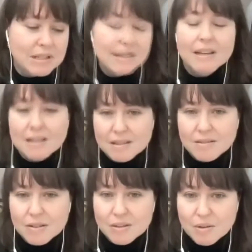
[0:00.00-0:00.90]
led us
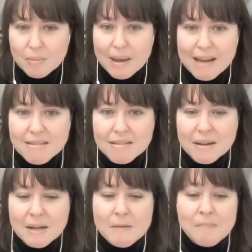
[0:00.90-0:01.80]
on the wrong path.
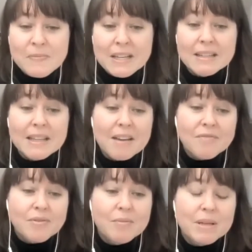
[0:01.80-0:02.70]
And that
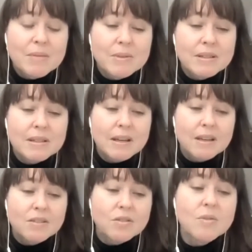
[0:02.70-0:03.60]
for me was
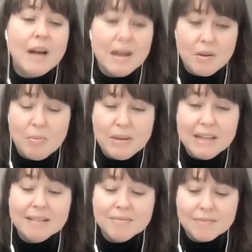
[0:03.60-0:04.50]
so
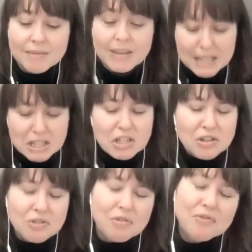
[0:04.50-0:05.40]
eye-opening. in
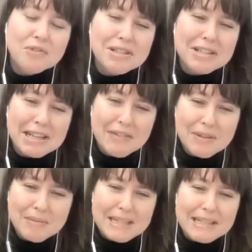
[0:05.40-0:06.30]
addition to, of course,
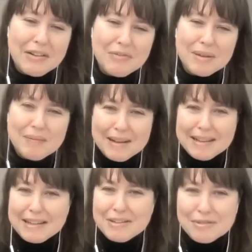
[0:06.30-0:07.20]
discovering myself, my
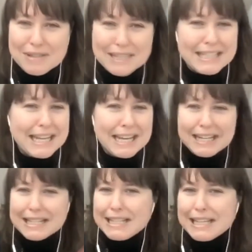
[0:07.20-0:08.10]
body, enjoying
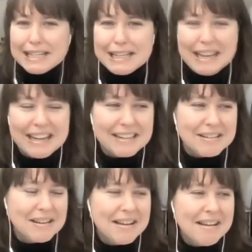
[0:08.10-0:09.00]
sex, and